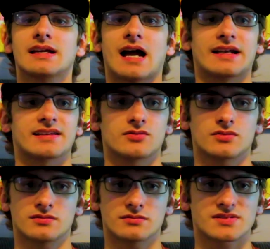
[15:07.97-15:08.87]
kind of
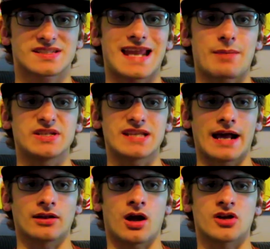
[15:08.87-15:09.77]
snappy
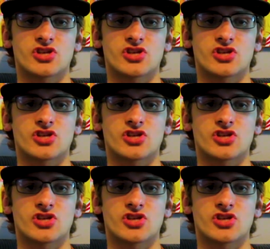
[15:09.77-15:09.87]
dialogue.